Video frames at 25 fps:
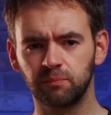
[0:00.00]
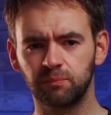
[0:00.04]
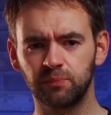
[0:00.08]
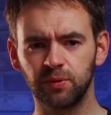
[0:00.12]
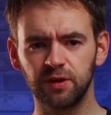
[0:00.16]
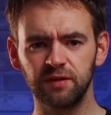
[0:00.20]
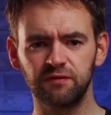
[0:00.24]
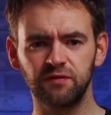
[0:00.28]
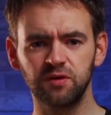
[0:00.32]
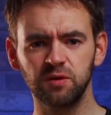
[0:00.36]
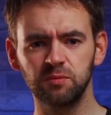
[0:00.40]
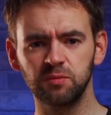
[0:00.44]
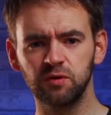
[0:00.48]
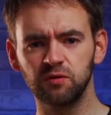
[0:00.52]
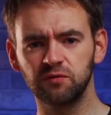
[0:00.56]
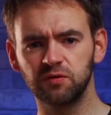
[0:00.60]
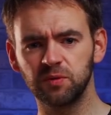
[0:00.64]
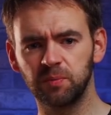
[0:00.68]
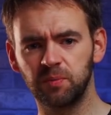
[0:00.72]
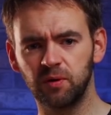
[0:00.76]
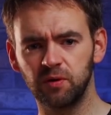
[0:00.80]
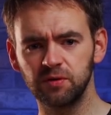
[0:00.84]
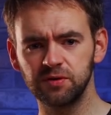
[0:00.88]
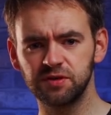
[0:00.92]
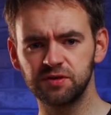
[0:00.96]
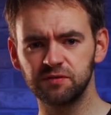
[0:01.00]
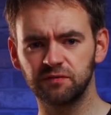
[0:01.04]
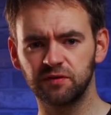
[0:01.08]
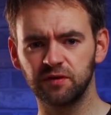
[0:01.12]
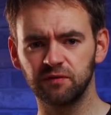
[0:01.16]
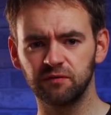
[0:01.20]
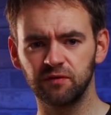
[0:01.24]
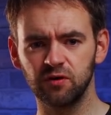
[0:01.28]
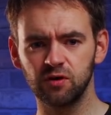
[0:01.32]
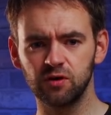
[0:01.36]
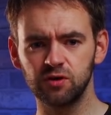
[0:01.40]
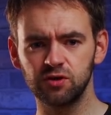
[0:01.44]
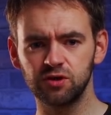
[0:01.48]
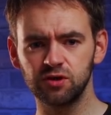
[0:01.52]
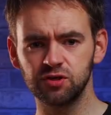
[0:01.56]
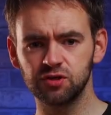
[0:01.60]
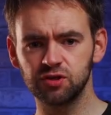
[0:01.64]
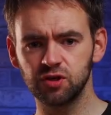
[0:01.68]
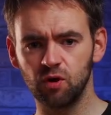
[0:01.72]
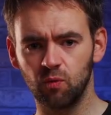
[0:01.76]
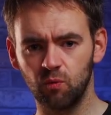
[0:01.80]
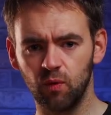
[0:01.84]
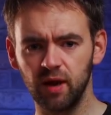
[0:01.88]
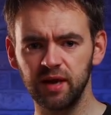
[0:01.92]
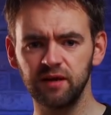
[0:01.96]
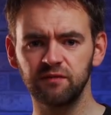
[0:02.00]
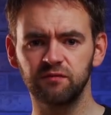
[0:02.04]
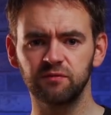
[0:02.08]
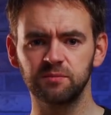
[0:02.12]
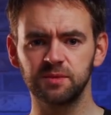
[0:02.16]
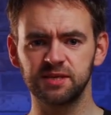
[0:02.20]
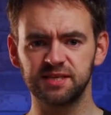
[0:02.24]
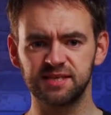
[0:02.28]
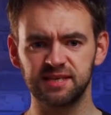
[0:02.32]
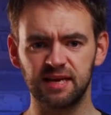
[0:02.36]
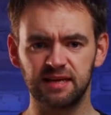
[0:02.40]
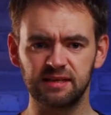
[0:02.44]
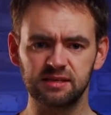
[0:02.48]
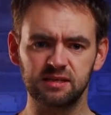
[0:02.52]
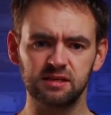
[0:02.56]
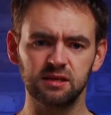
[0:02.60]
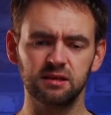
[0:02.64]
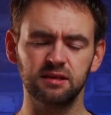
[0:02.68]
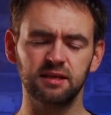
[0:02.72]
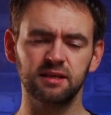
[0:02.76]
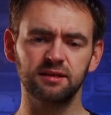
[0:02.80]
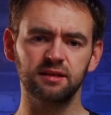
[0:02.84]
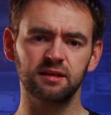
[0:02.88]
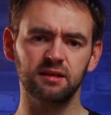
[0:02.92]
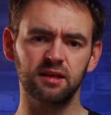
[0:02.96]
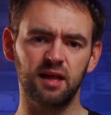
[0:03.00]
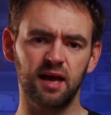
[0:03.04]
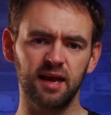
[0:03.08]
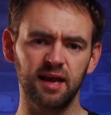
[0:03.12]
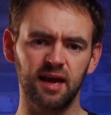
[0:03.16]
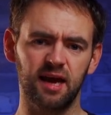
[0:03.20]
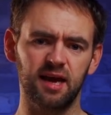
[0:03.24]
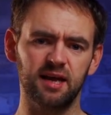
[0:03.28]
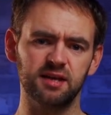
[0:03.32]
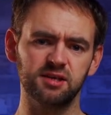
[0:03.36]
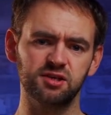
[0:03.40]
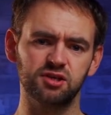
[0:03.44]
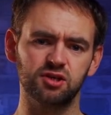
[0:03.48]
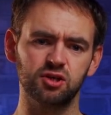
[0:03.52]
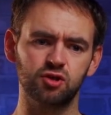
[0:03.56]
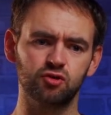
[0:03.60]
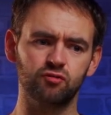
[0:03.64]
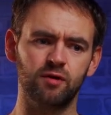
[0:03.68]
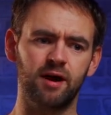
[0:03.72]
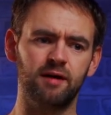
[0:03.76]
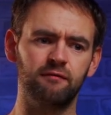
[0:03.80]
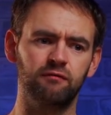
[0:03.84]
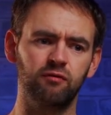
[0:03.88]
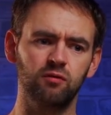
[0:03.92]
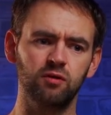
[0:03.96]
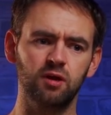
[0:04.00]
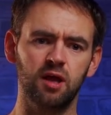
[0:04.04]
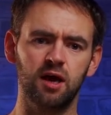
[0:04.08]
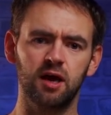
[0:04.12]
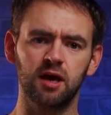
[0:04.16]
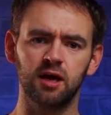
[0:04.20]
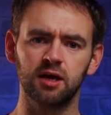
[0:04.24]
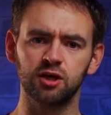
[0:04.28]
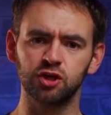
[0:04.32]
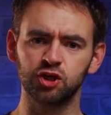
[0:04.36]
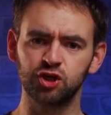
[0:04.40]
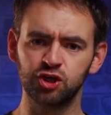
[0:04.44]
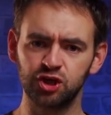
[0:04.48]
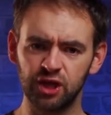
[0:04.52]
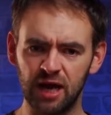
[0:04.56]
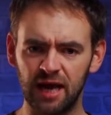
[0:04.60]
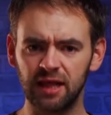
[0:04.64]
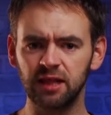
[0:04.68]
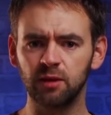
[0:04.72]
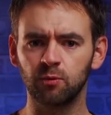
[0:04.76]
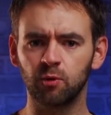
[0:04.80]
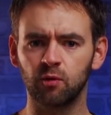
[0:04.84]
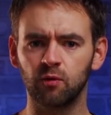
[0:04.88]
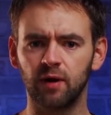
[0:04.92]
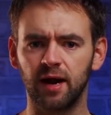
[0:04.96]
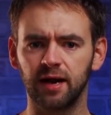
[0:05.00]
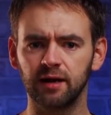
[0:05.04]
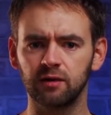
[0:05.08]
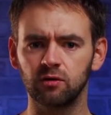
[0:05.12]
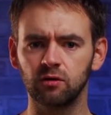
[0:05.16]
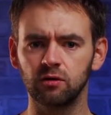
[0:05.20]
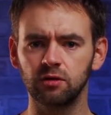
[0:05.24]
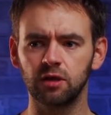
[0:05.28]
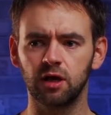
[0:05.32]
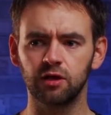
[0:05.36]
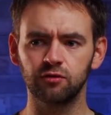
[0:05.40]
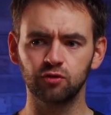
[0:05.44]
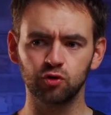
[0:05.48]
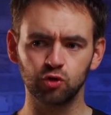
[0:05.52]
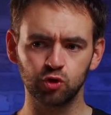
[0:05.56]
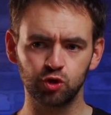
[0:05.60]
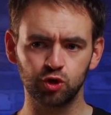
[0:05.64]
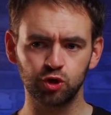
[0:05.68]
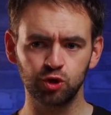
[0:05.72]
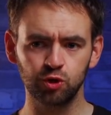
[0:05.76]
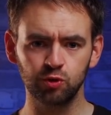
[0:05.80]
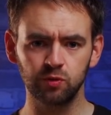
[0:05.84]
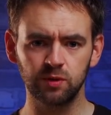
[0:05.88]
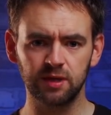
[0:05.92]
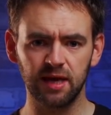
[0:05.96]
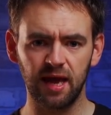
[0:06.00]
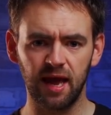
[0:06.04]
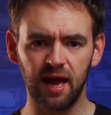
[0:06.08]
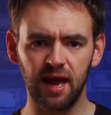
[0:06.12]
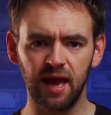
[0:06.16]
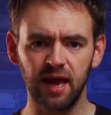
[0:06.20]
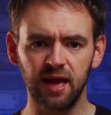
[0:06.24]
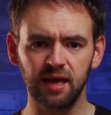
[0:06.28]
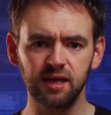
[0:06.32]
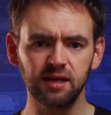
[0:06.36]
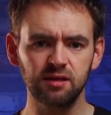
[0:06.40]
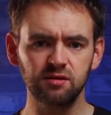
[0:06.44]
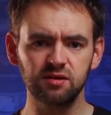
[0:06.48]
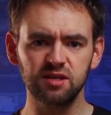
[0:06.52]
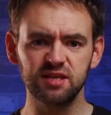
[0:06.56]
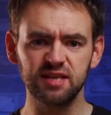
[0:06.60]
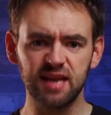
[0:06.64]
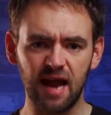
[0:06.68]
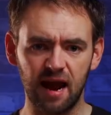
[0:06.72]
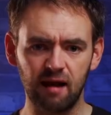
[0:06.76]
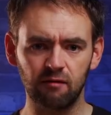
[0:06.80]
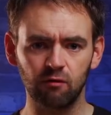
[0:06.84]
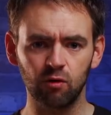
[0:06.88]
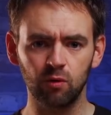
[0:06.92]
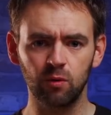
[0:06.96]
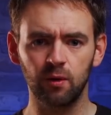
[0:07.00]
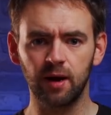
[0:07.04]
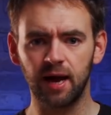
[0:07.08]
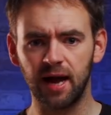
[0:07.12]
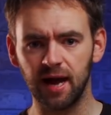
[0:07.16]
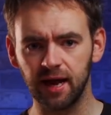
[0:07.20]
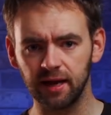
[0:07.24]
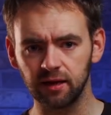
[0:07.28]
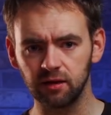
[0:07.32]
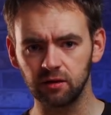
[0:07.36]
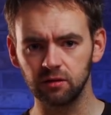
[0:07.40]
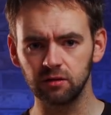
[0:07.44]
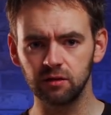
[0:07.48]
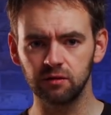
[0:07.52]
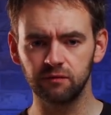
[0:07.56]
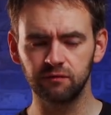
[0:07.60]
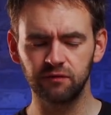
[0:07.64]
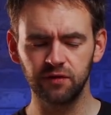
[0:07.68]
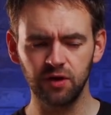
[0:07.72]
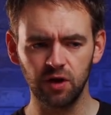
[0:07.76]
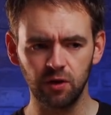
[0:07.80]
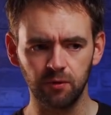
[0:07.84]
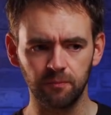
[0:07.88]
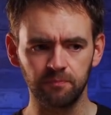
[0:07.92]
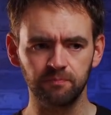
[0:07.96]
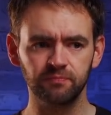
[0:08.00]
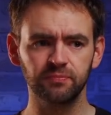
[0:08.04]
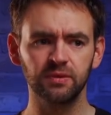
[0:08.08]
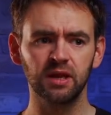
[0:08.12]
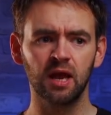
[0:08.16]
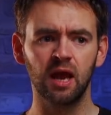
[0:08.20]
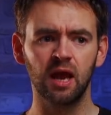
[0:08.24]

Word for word: But if you move the point of convergence away from the sensor, then the light has to travel at a shallower angle, and thus you get a narrower angle of view.